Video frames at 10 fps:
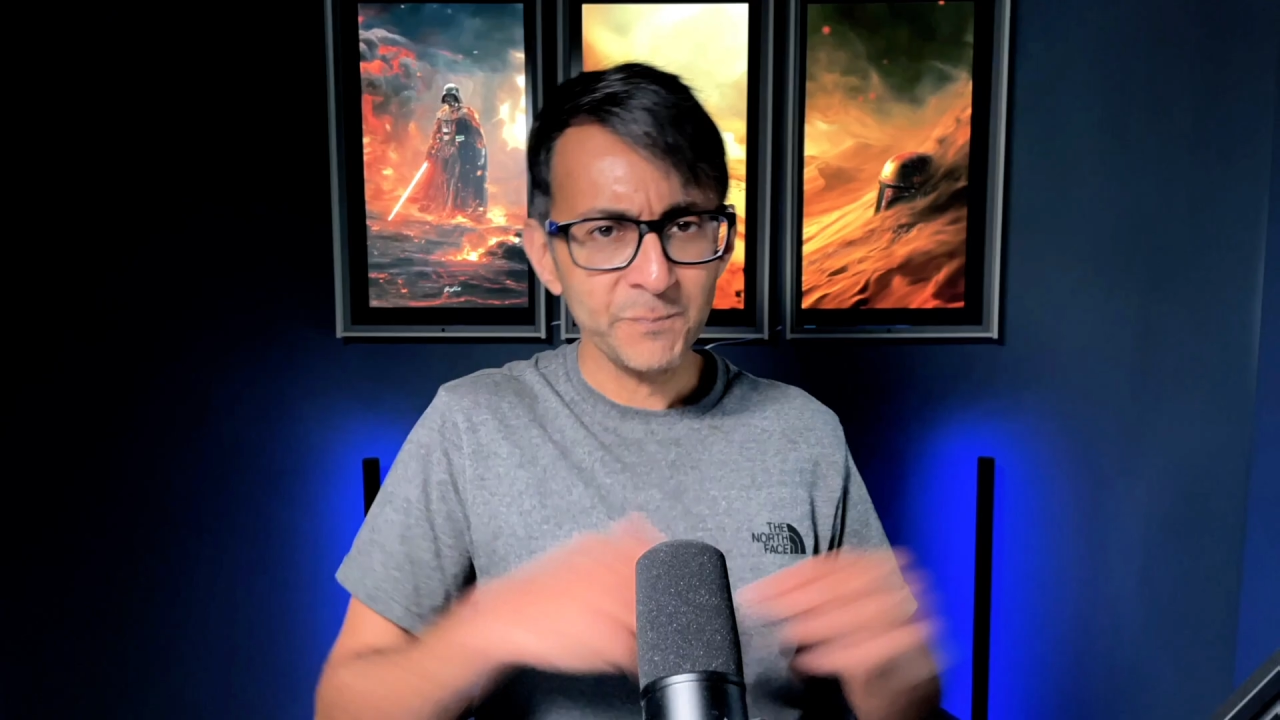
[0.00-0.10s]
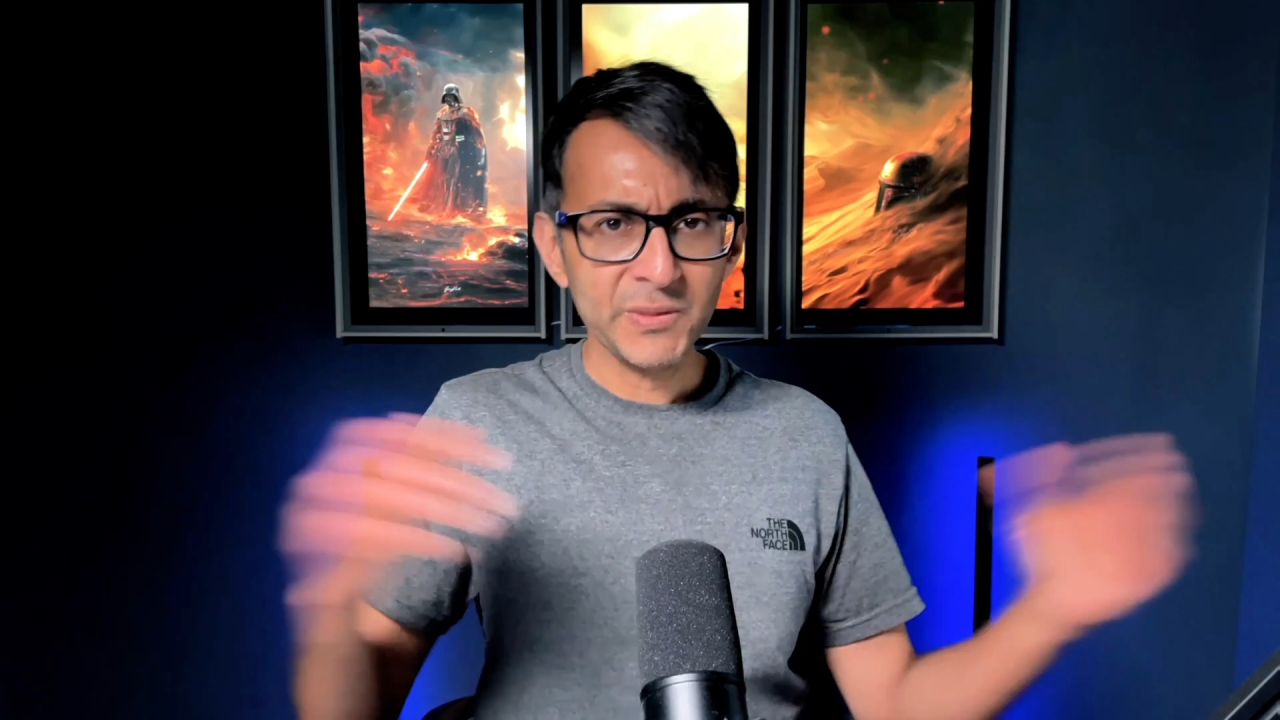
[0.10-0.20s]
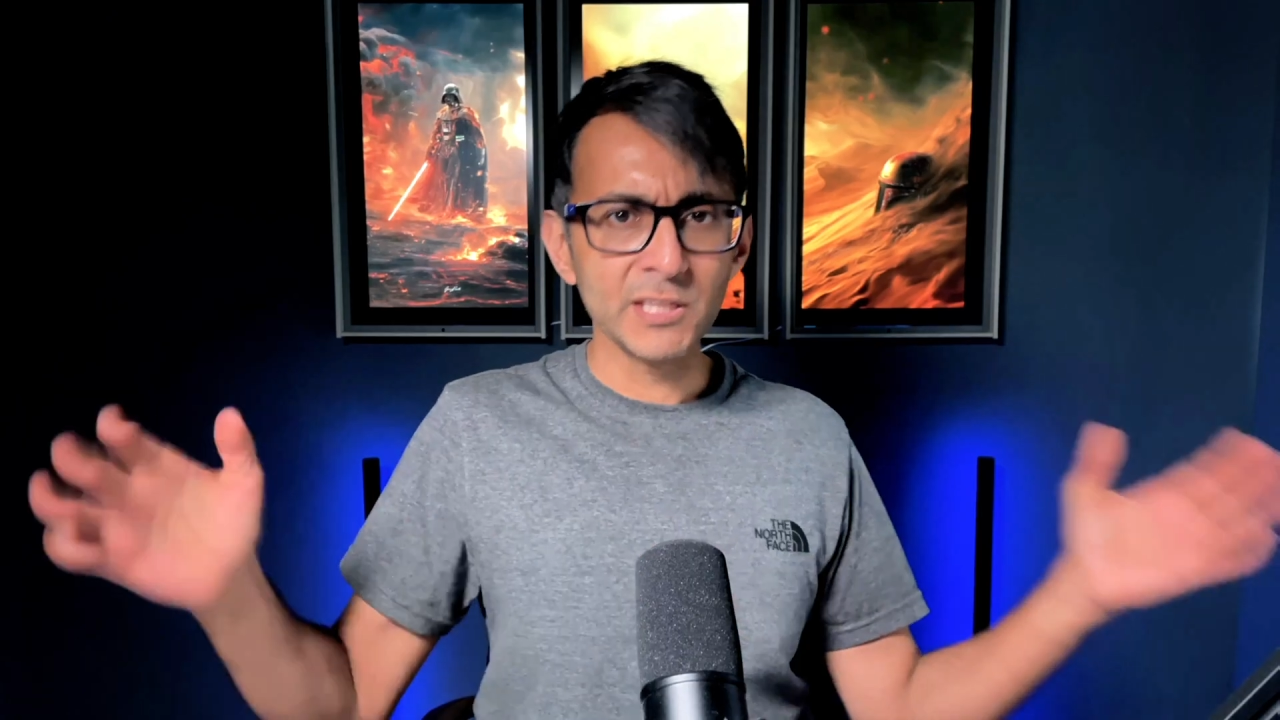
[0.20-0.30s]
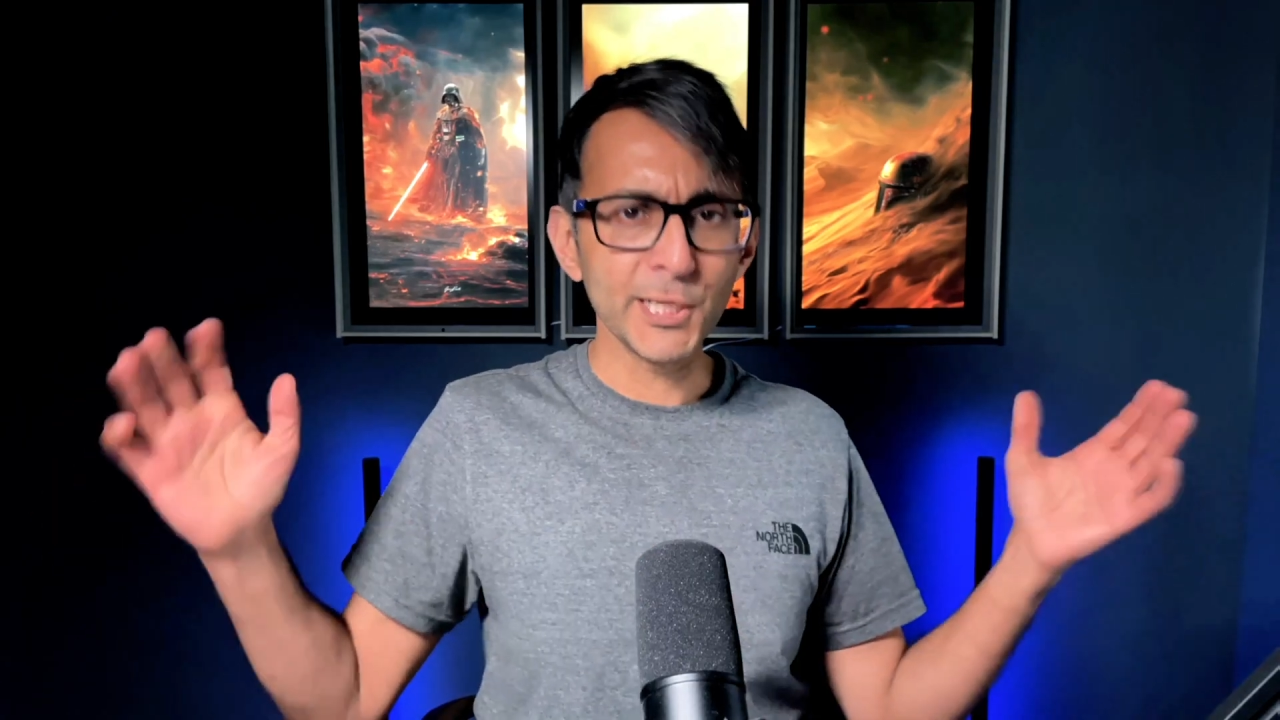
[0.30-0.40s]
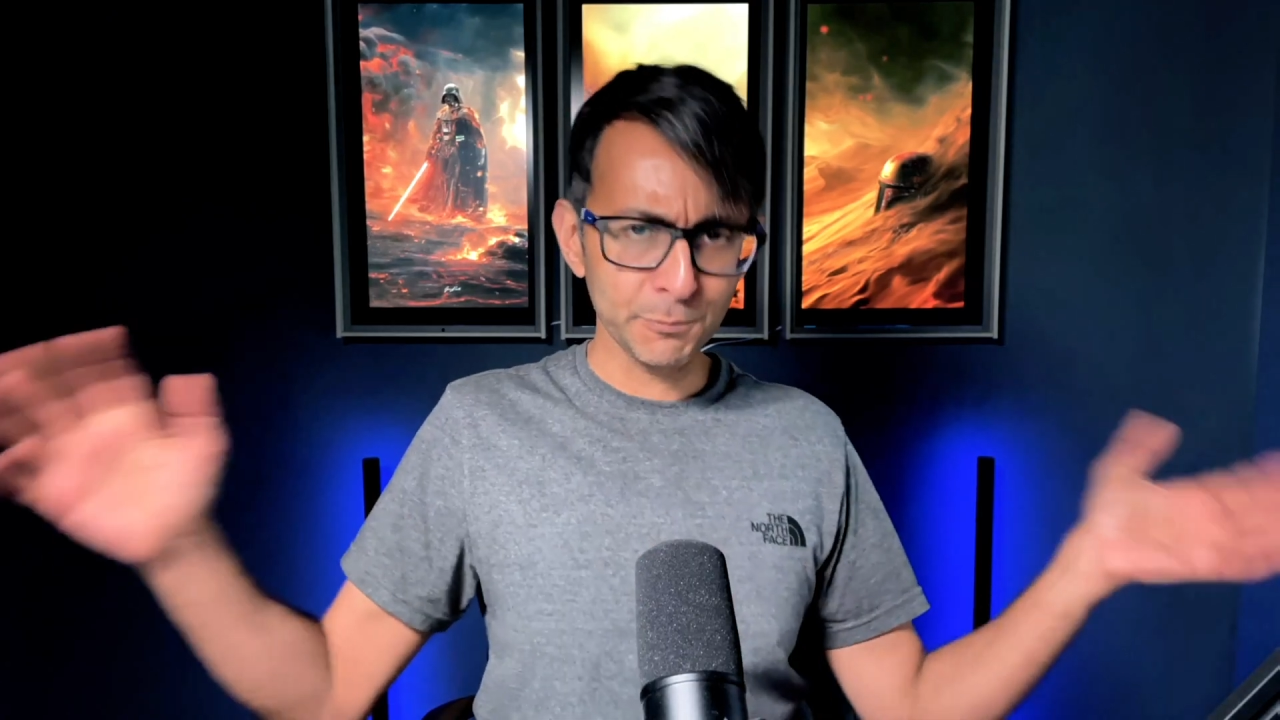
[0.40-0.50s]

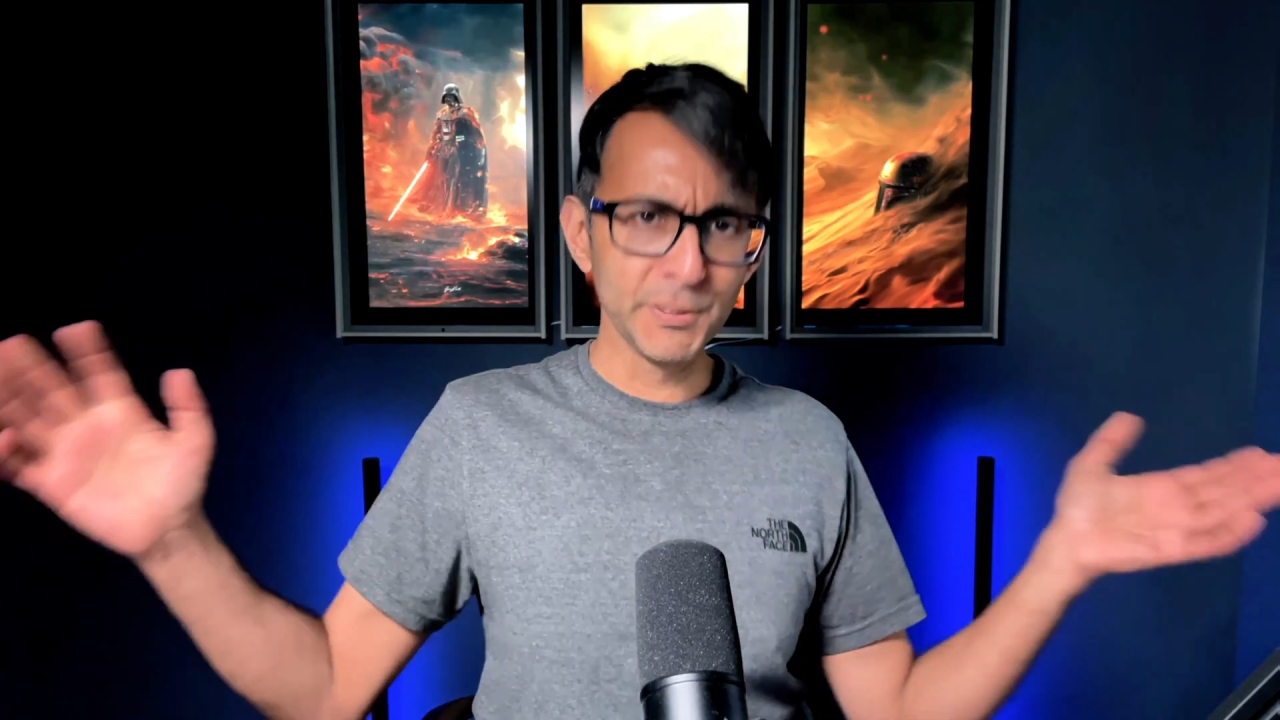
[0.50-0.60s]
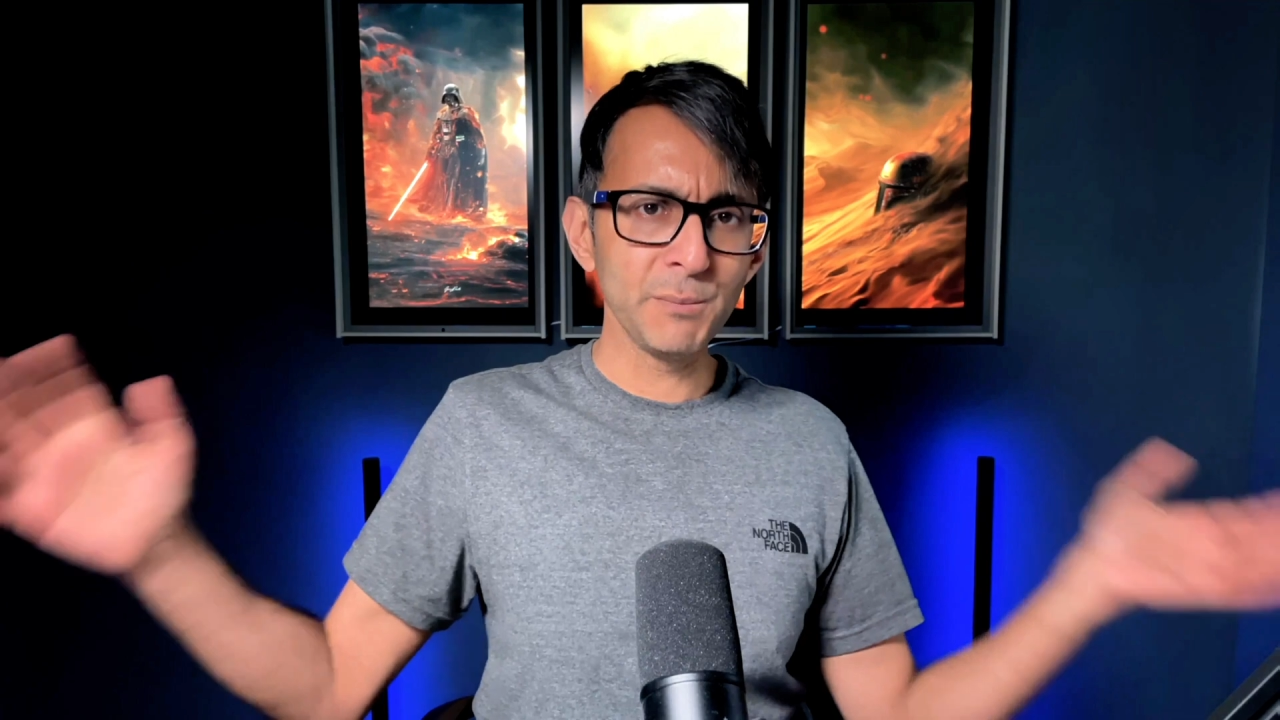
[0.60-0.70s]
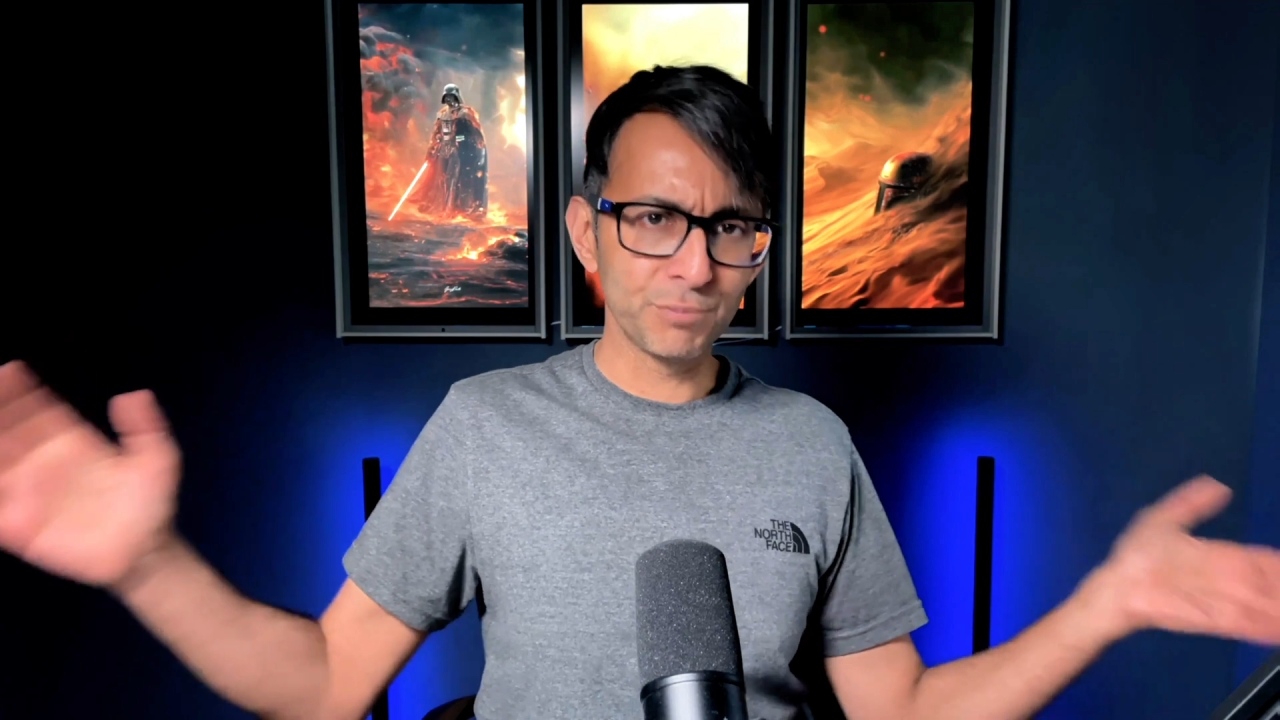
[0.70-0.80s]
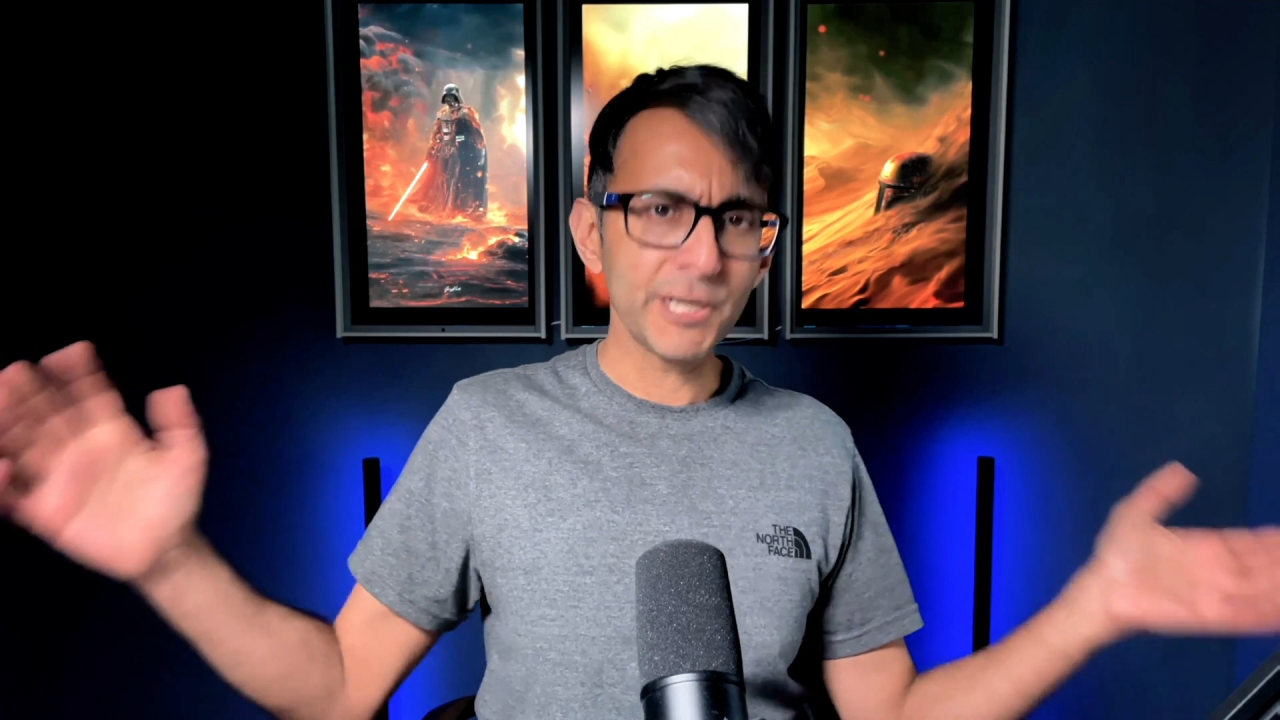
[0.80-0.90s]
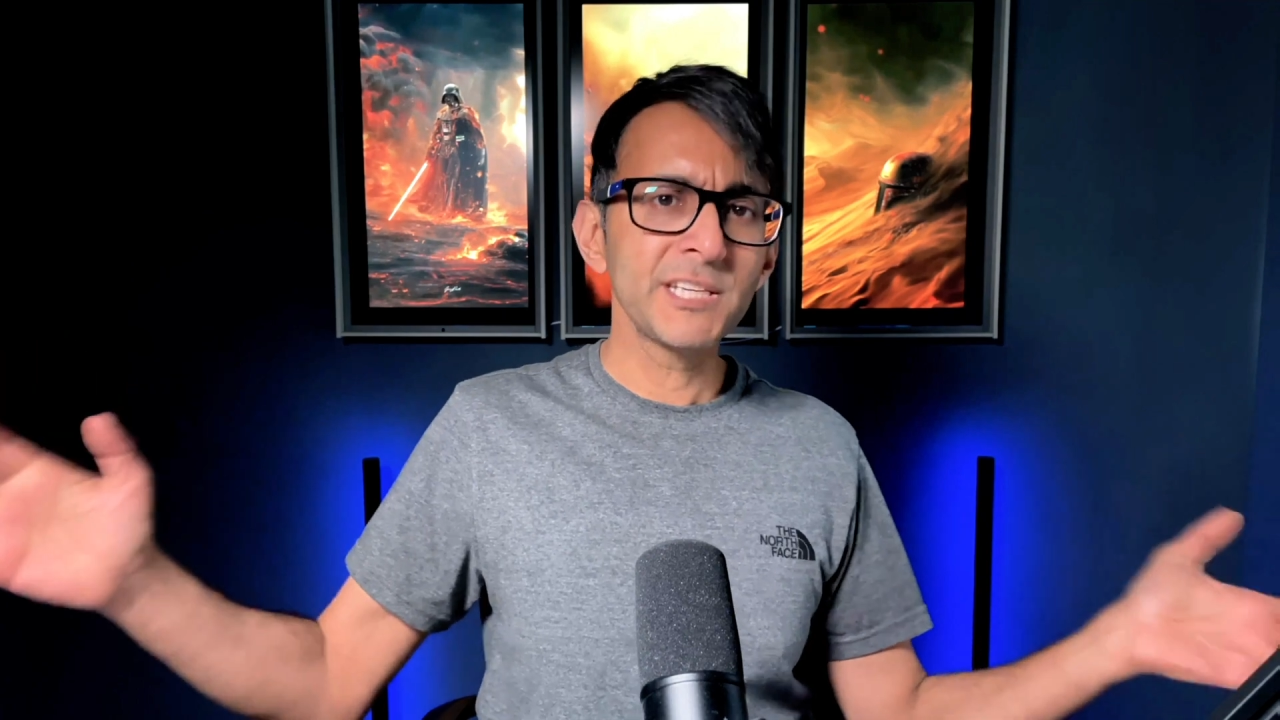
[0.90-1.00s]
Let me
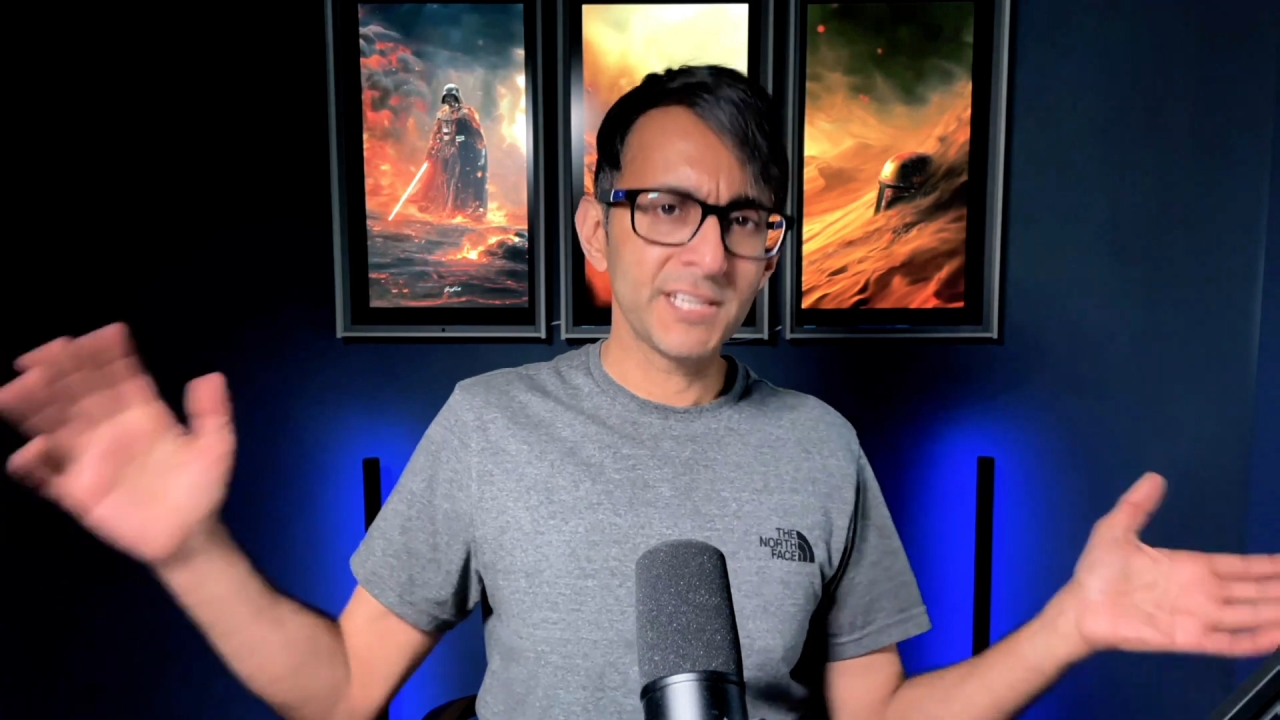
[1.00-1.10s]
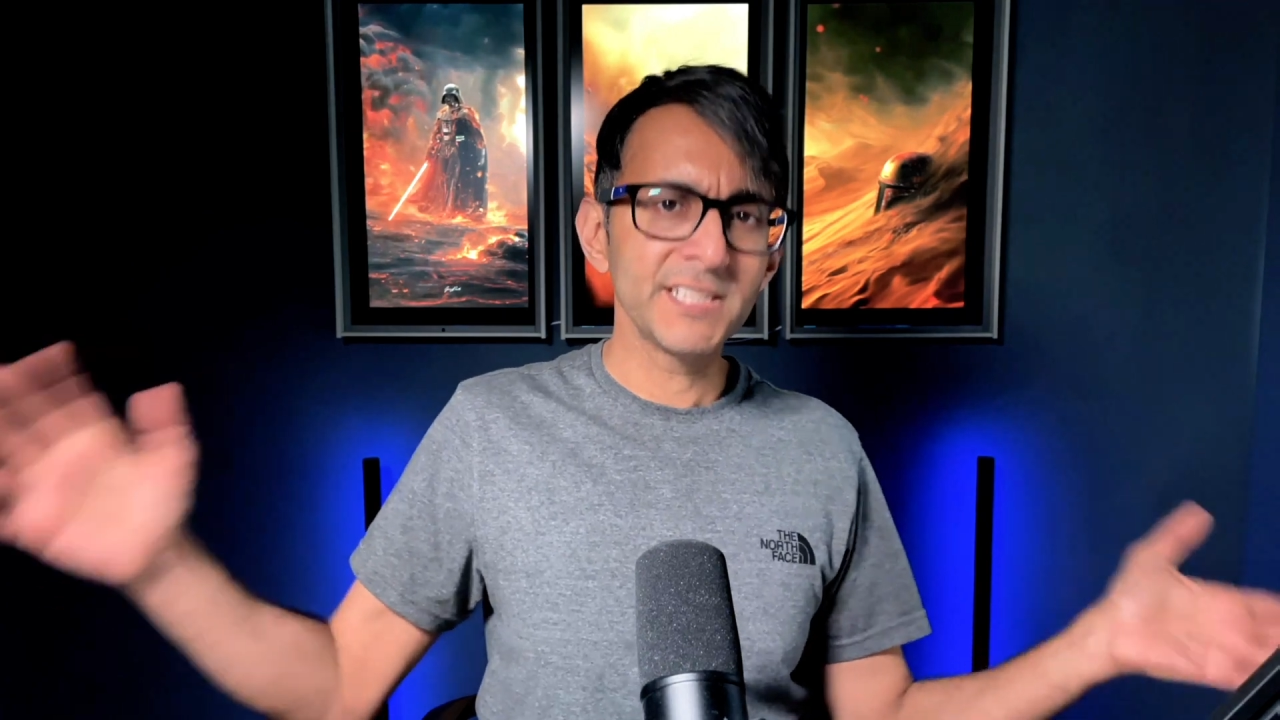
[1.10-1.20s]
break